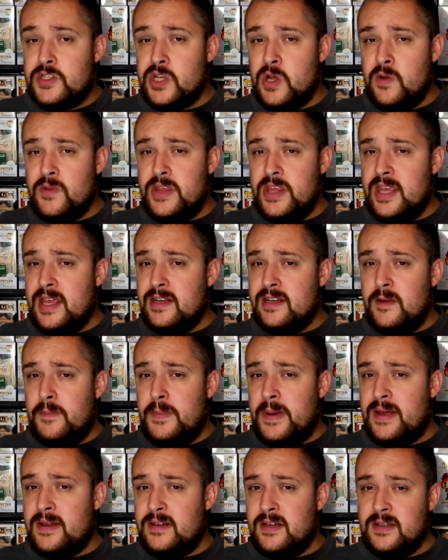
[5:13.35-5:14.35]
So The
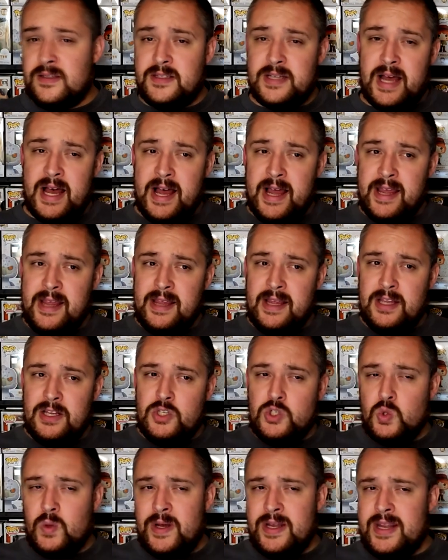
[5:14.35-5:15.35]
Independent, I
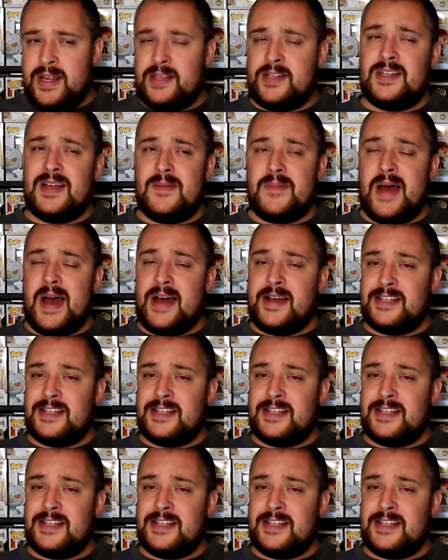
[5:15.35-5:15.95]
enjoyed some